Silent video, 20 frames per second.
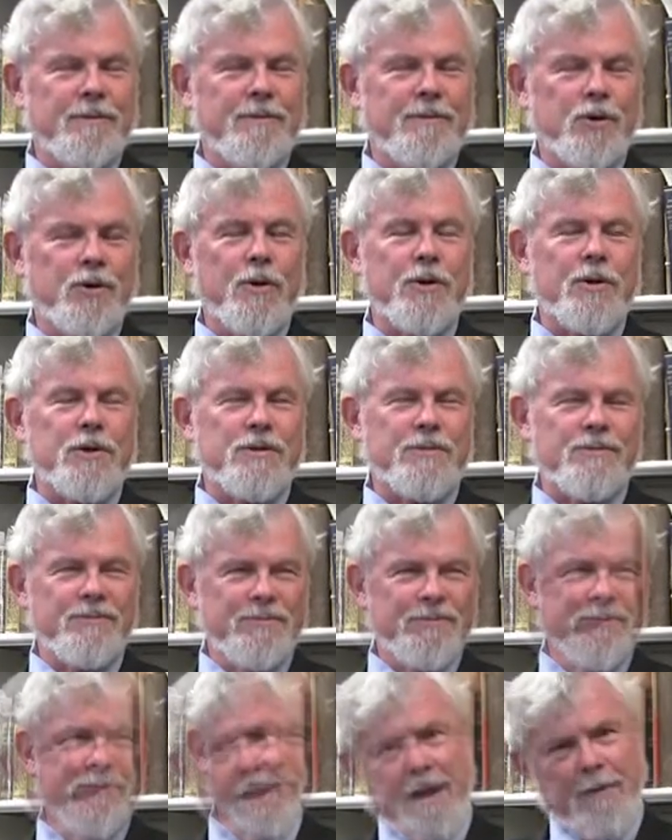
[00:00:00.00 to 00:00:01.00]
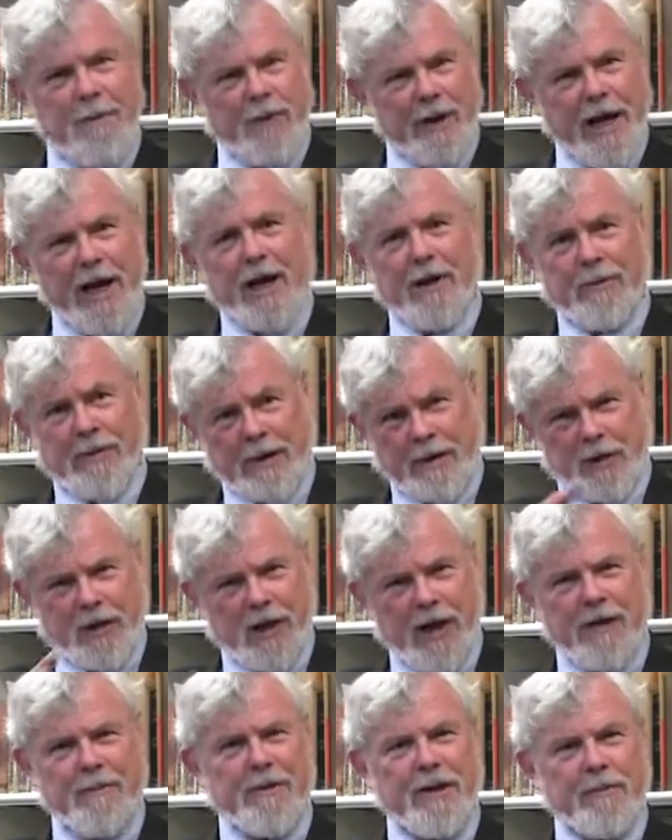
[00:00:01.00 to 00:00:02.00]
source. When I go out and
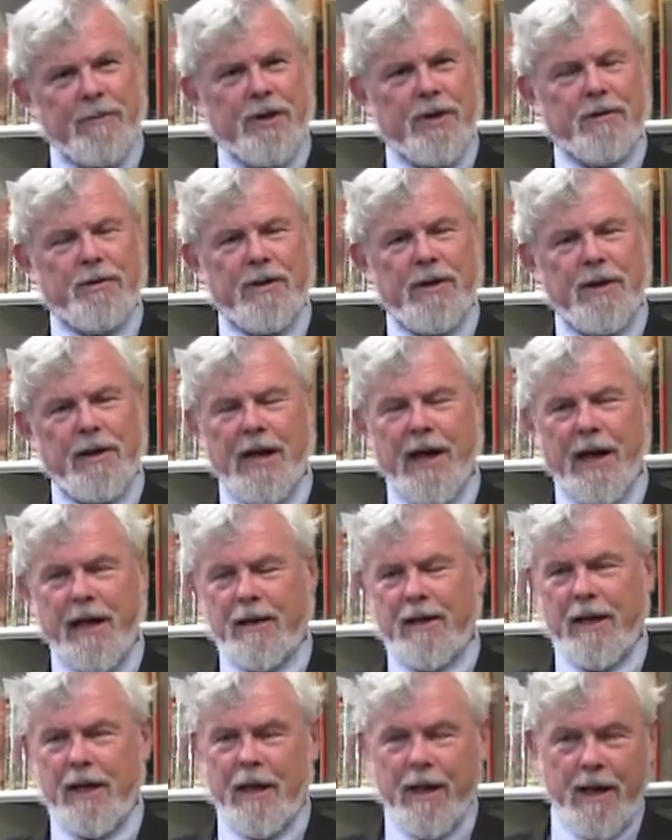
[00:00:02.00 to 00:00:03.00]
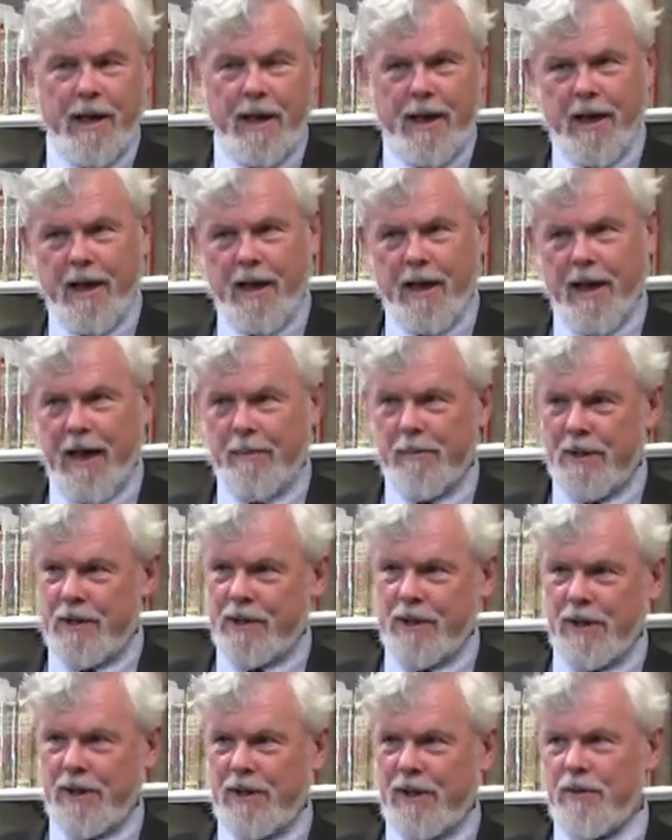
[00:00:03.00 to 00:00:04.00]
talk about Mark Twain, I, I
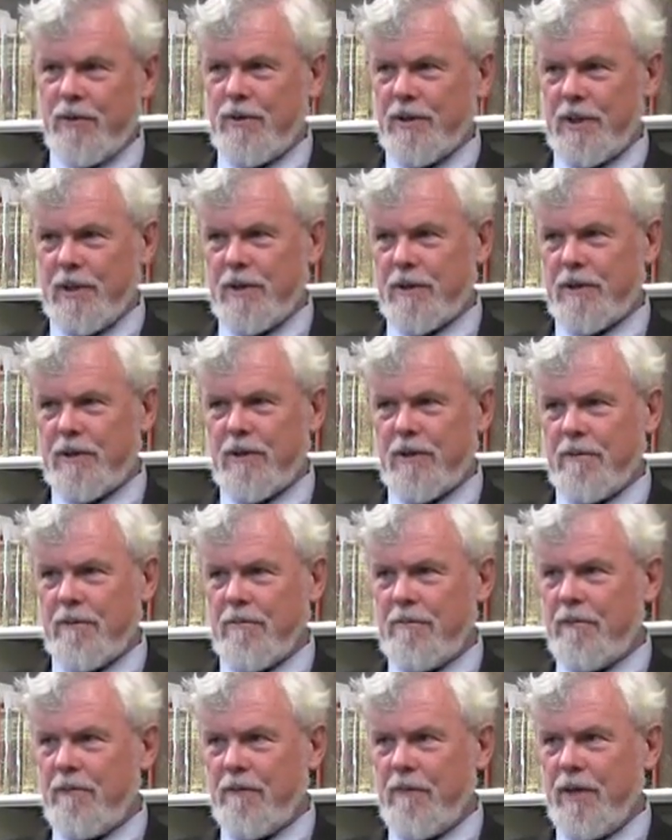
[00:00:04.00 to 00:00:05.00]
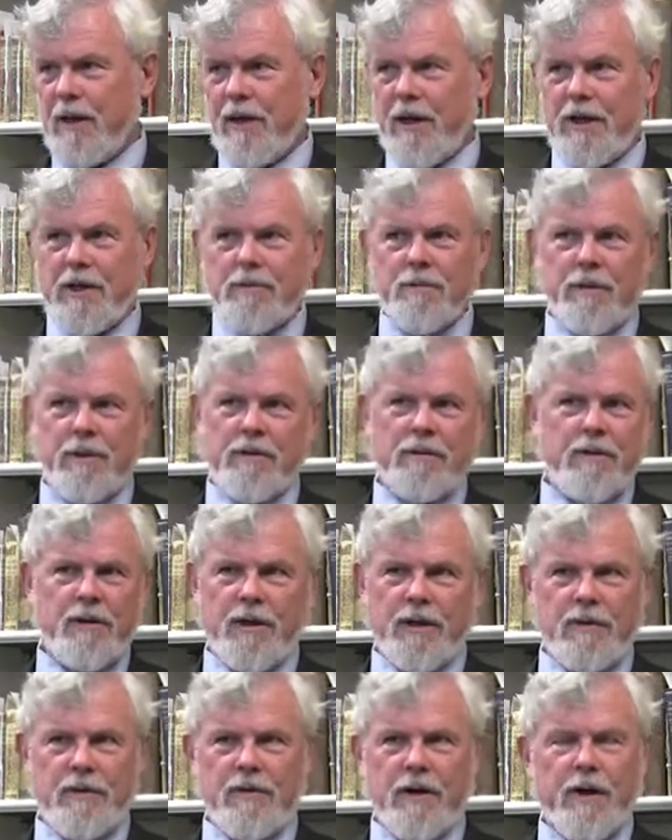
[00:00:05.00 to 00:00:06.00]
basically use things that, that he's written, you
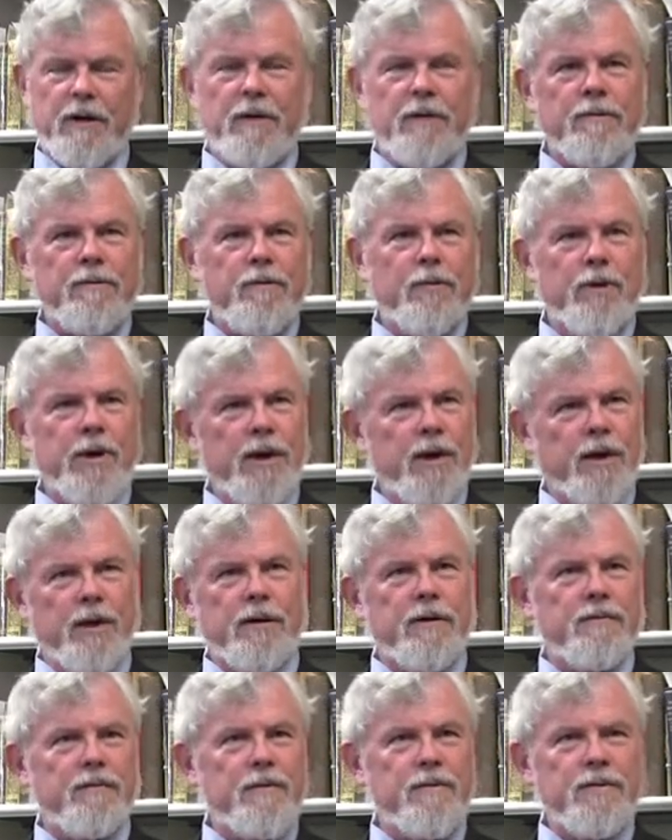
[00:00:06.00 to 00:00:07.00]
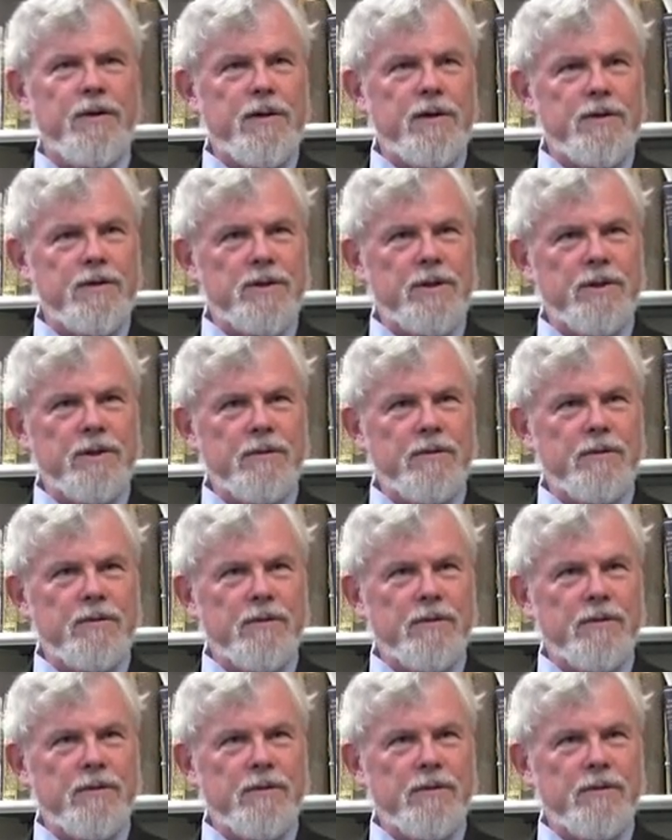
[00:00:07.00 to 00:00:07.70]
know, 140, 150 years ago.